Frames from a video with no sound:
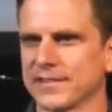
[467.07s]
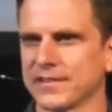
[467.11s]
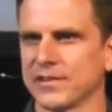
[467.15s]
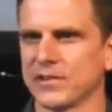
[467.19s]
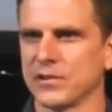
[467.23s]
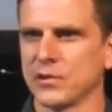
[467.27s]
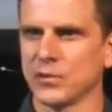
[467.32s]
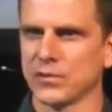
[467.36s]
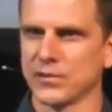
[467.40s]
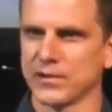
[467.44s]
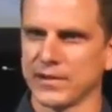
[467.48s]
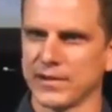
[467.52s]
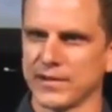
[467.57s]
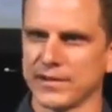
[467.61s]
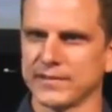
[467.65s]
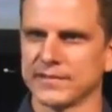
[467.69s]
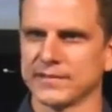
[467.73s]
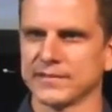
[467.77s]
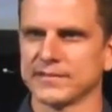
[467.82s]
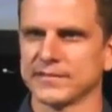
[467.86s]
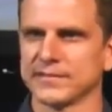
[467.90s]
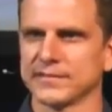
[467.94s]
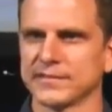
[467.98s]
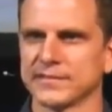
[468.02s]
You're not.
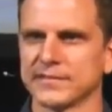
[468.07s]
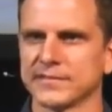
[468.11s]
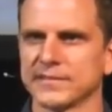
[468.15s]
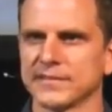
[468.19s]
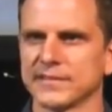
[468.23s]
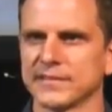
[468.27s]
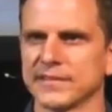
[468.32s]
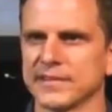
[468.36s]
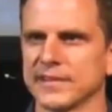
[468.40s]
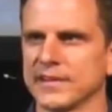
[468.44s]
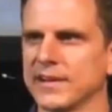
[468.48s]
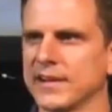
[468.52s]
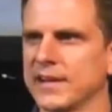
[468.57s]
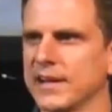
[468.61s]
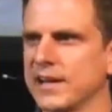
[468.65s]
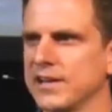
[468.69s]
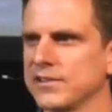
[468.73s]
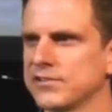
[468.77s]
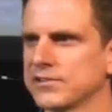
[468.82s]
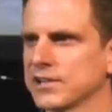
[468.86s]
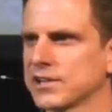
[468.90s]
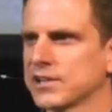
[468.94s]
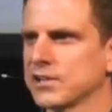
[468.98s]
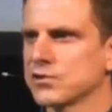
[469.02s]

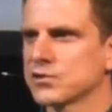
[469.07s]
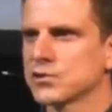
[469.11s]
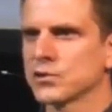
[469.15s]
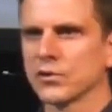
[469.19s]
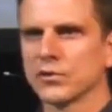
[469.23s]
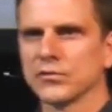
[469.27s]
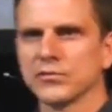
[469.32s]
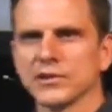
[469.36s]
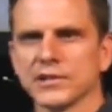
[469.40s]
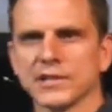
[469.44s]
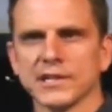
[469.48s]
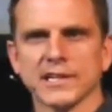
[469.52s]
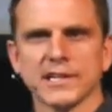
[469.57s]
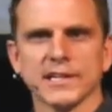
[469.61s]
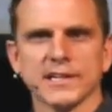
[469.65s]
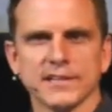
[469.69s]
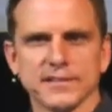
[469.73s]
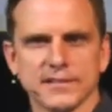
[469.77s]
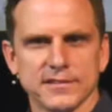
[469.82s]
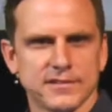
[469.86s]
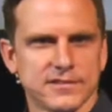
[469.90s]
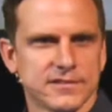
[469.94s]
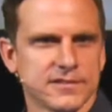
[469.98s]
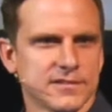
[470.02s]
He's in control of your
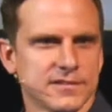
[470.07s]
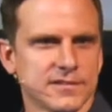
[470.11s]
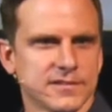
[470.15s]
kids.